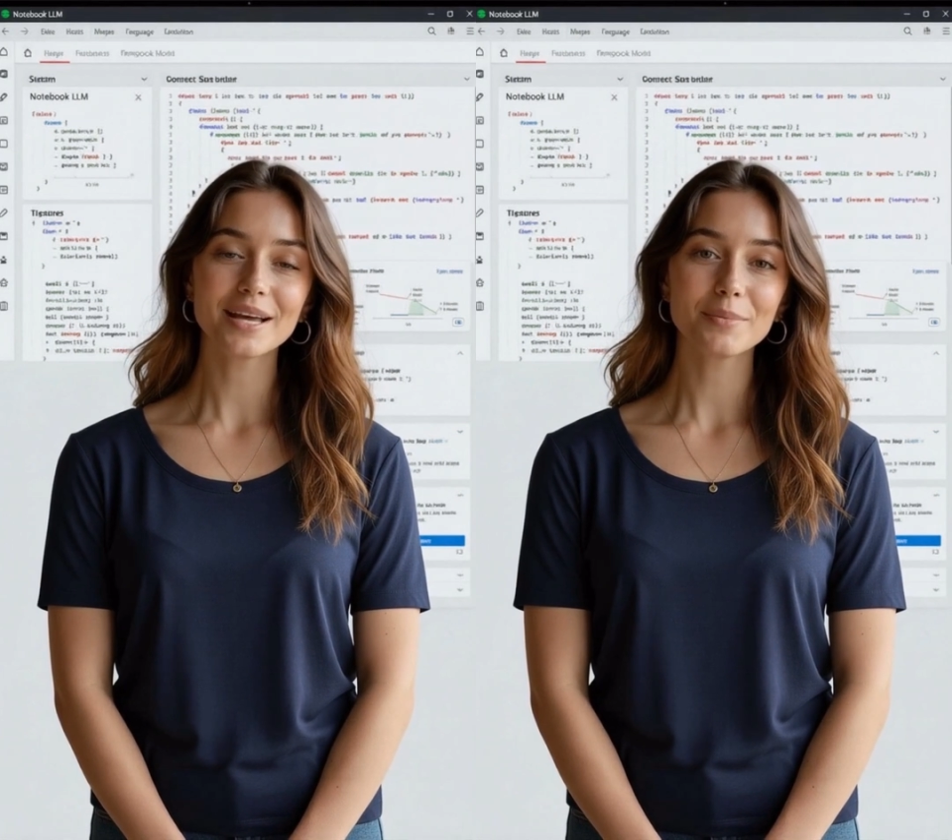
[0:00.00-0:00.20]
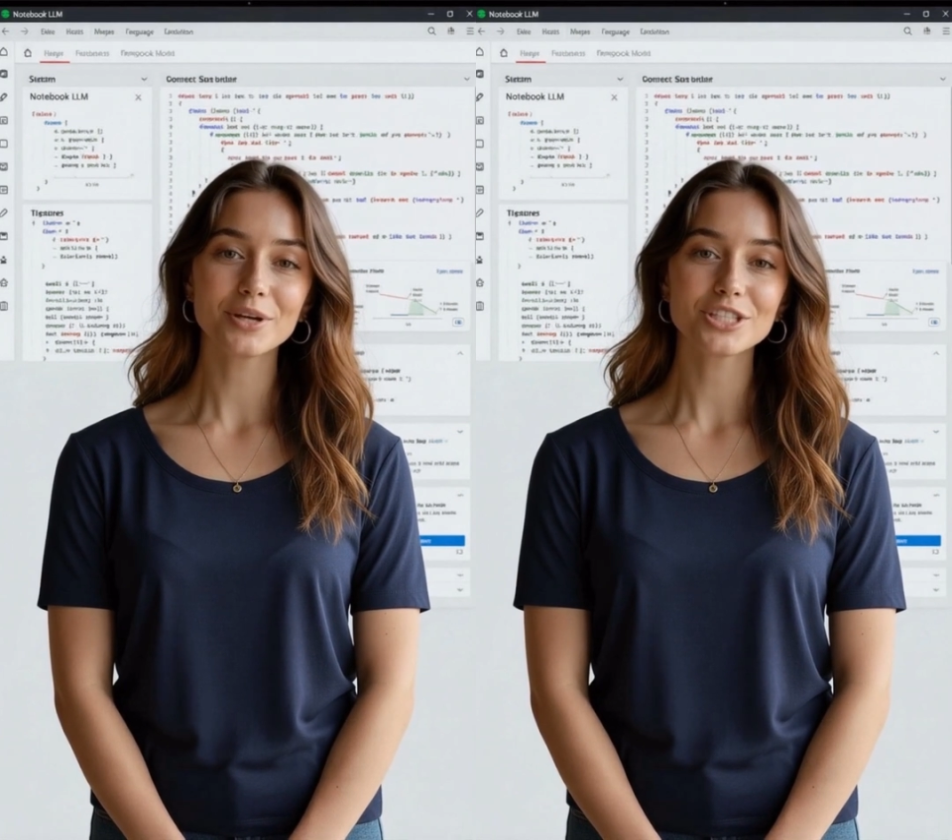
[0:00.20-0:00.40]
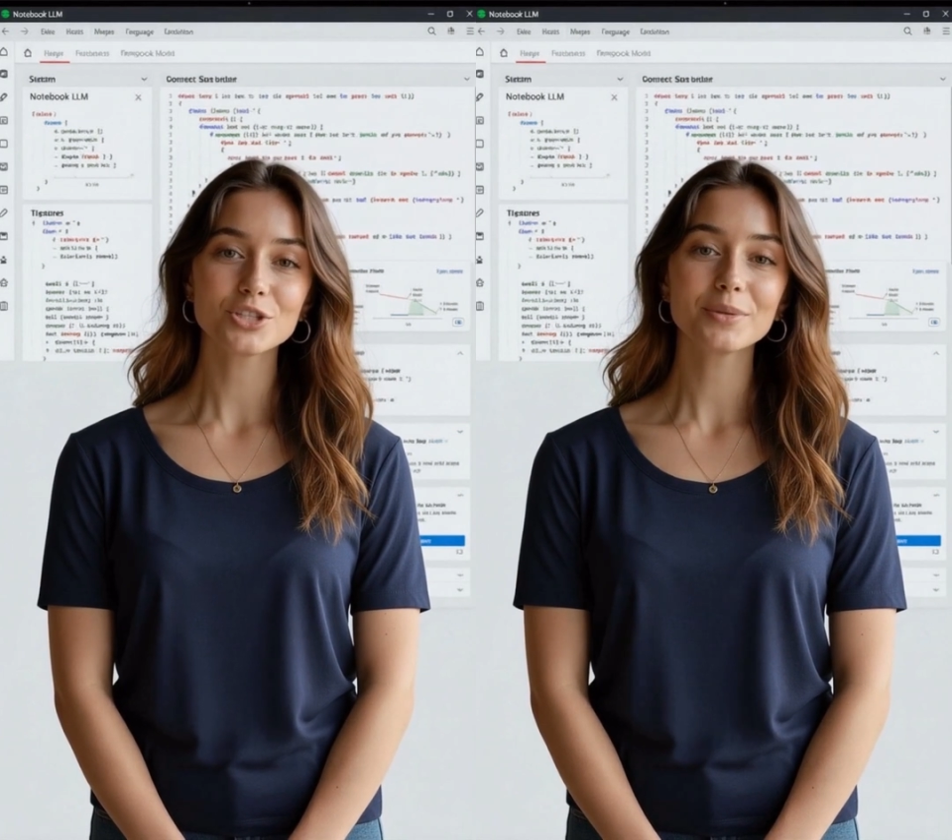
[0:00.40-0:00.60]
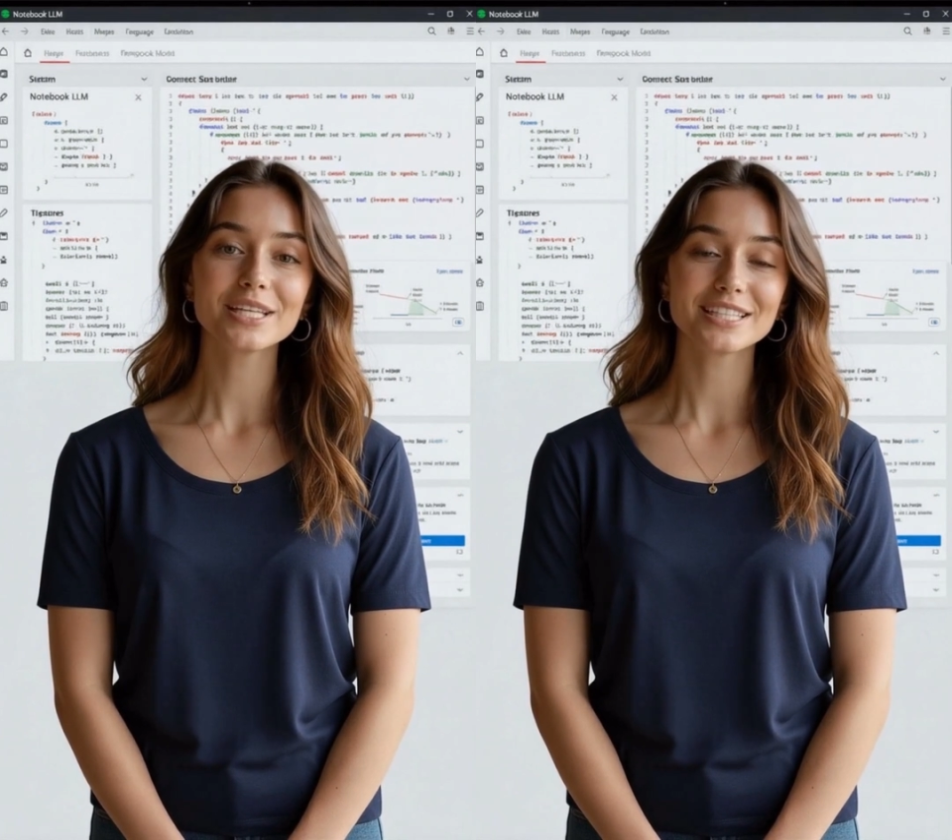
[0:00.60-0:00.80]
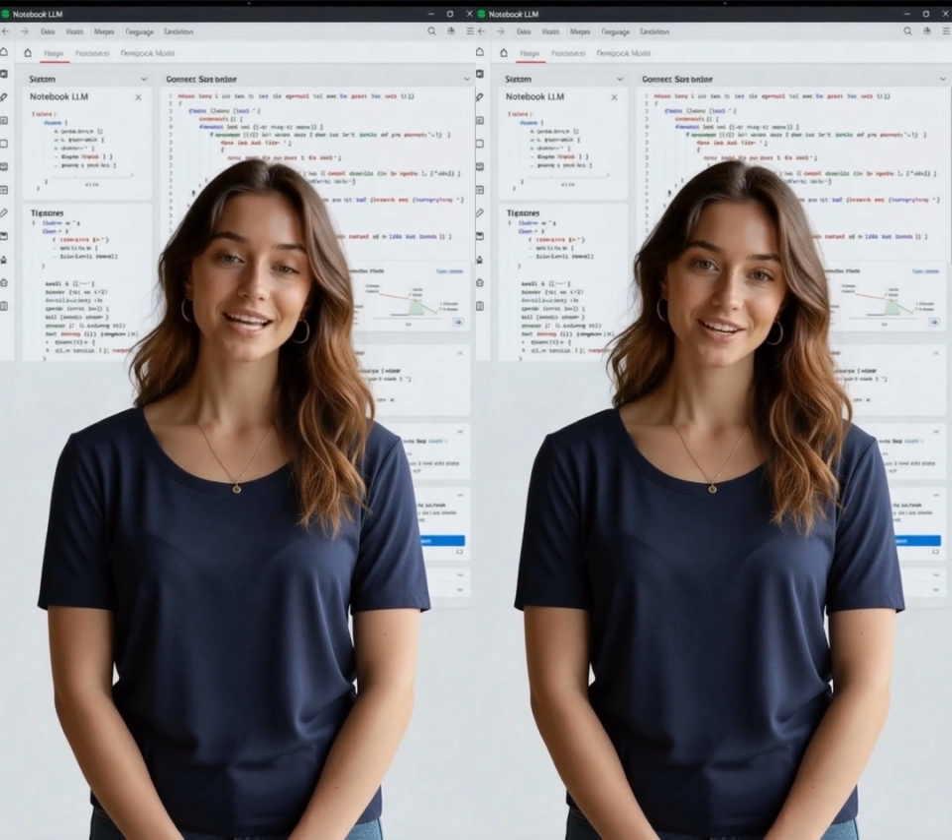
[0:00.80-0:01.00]
that put human
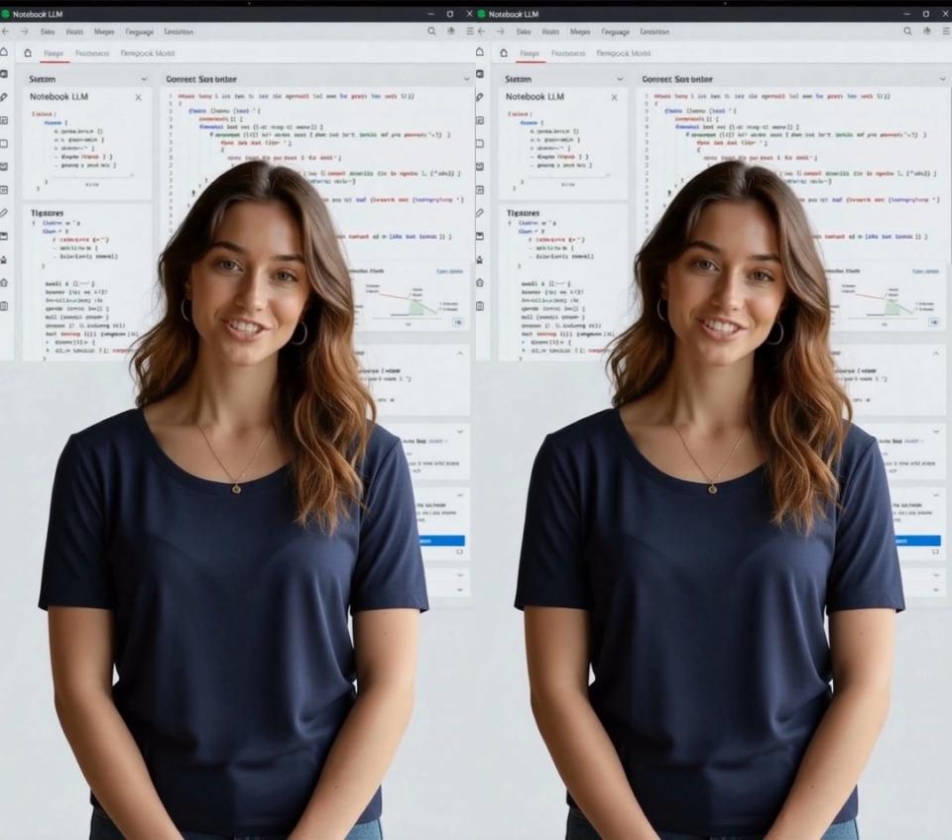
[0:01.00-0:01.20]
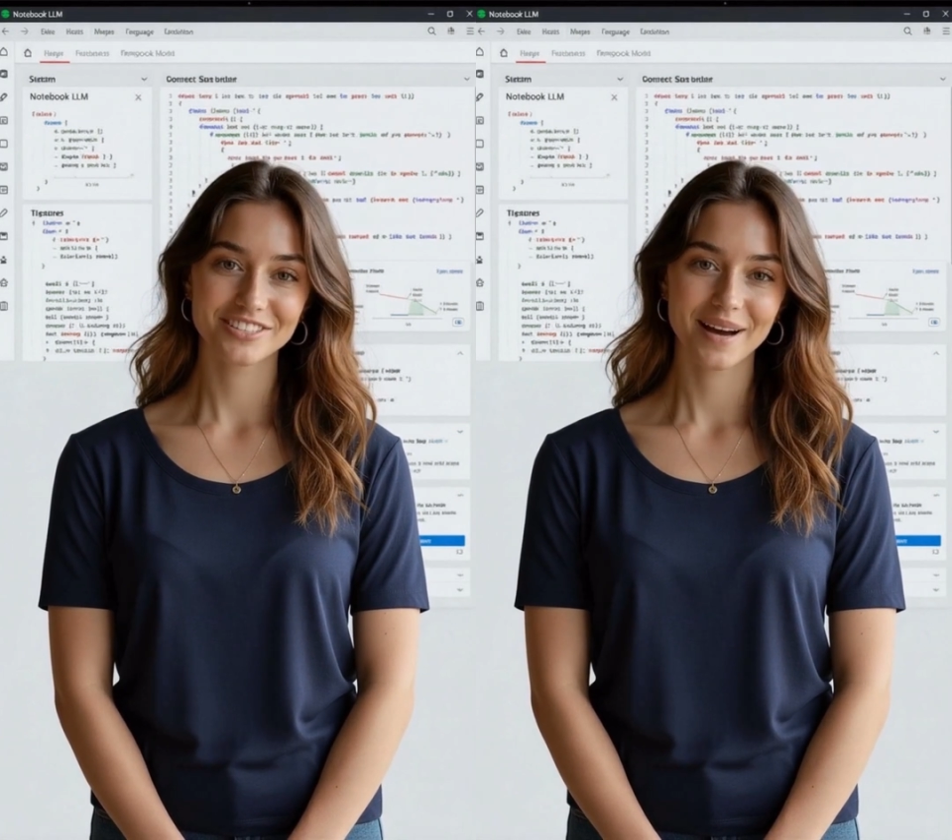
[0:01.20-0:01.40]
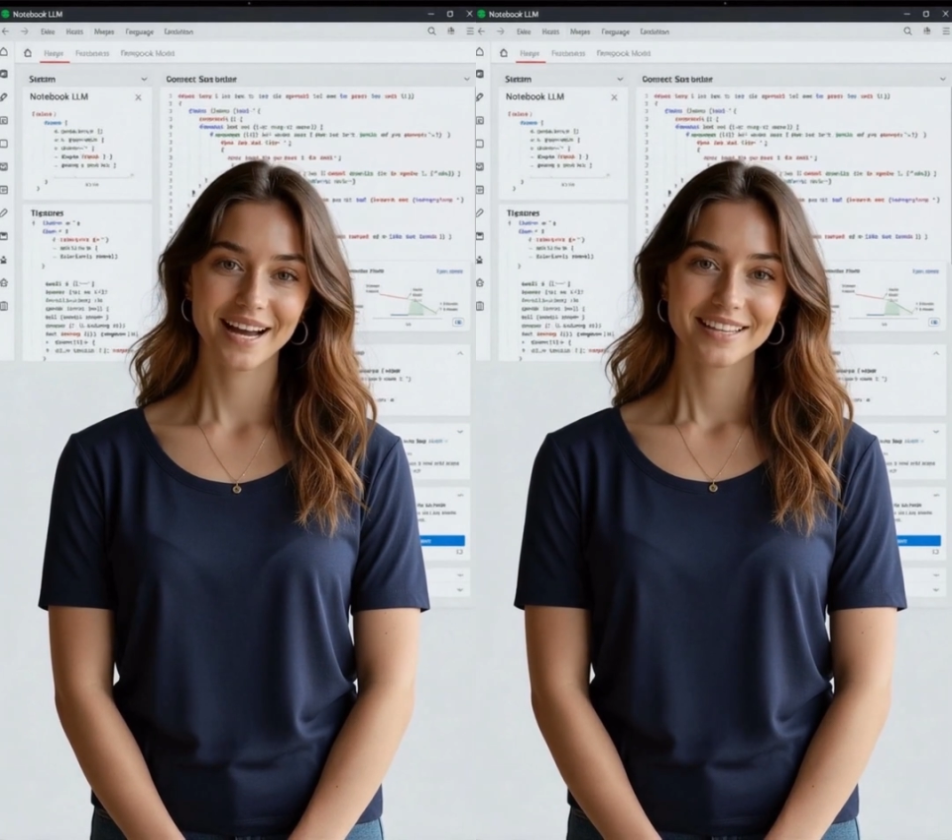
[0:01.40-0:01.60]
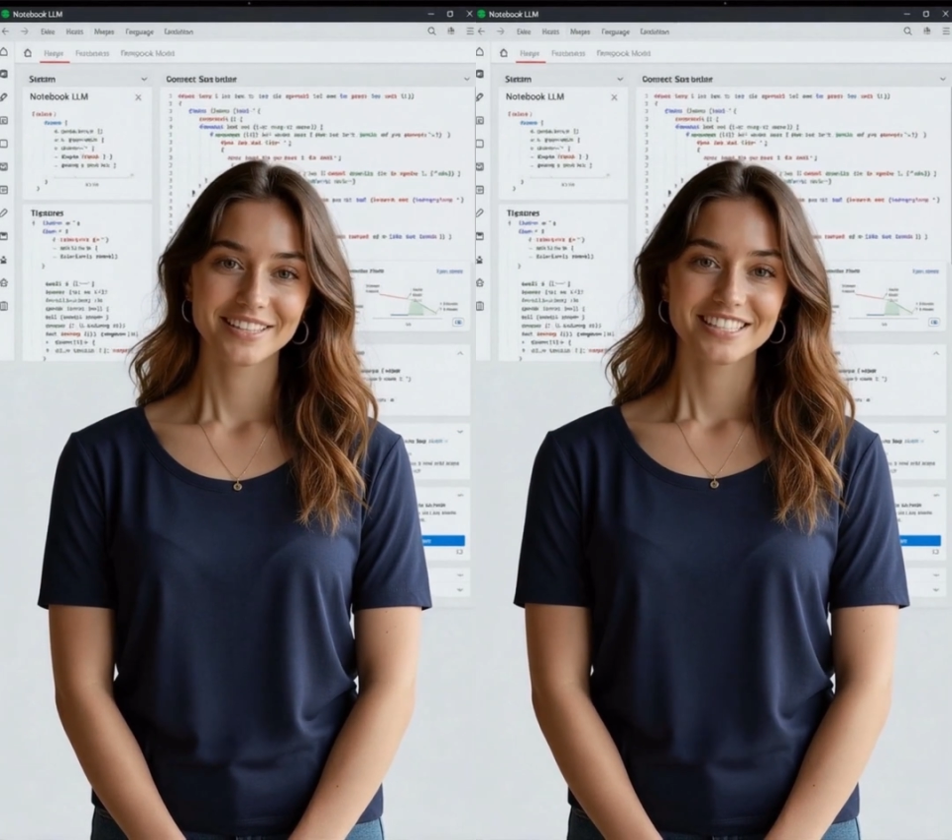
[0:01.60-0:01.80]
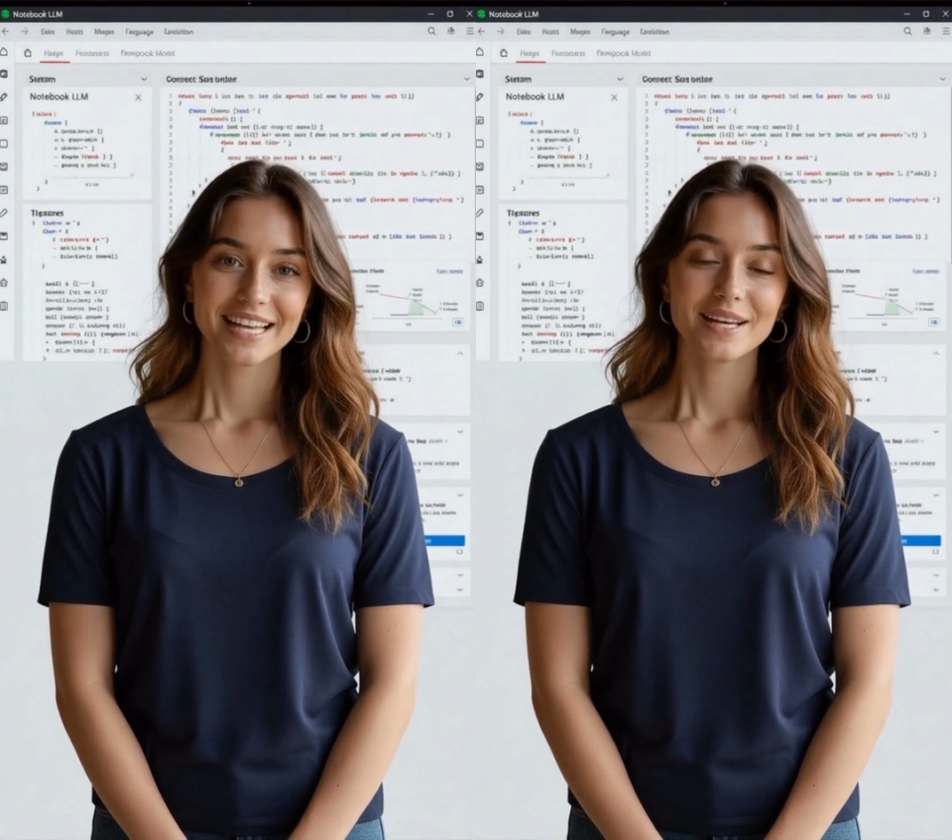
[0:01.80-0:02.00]
intelligence back at
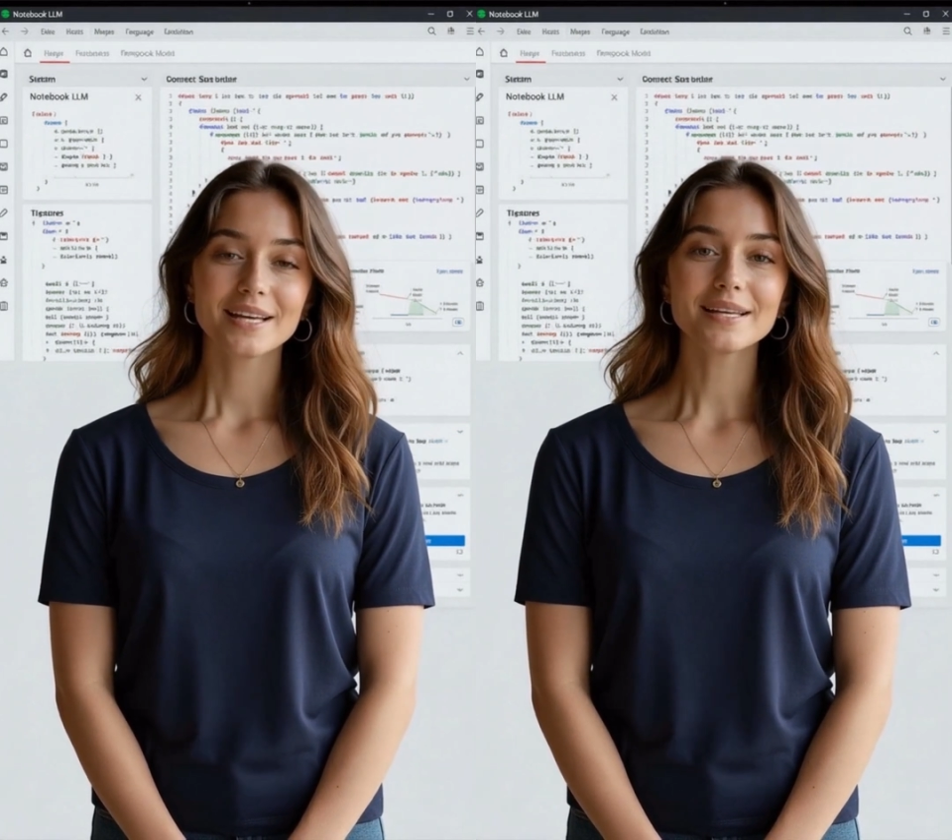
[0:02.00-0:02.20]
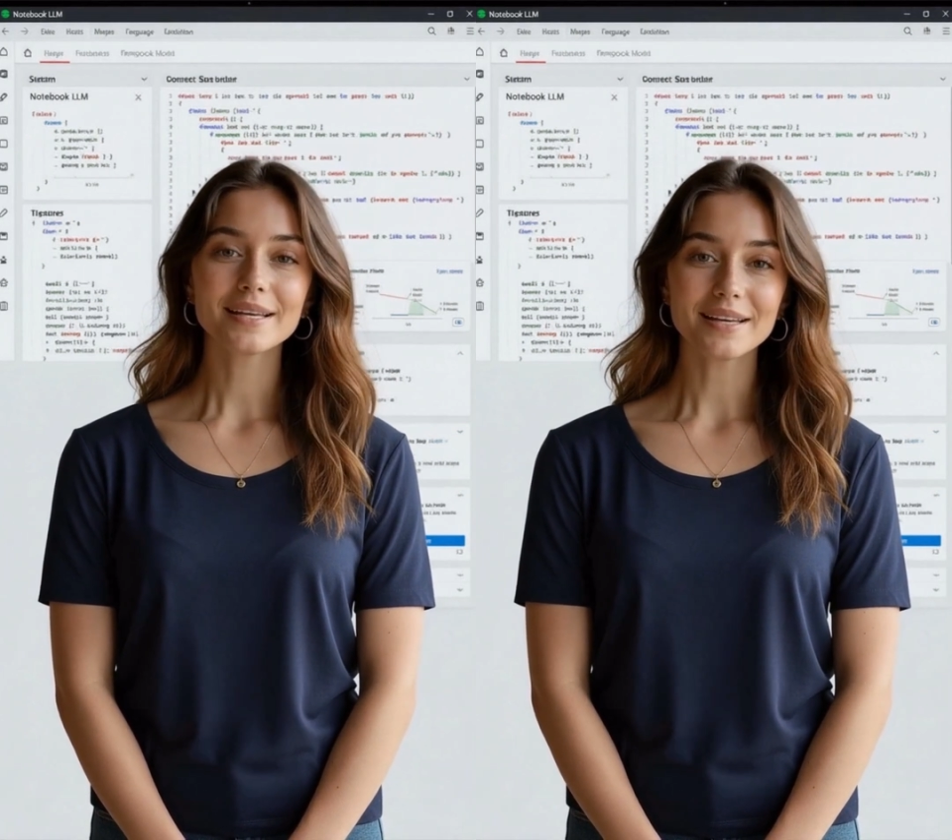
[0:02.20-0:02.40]
the center.